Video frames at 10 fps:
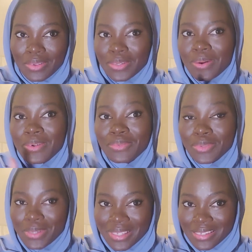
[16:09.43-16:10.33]

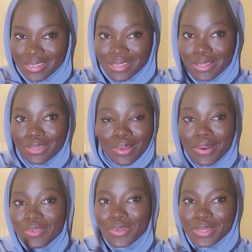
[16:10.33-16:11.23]

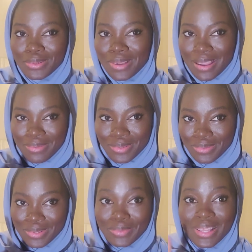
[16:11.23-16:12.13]
go camping for it?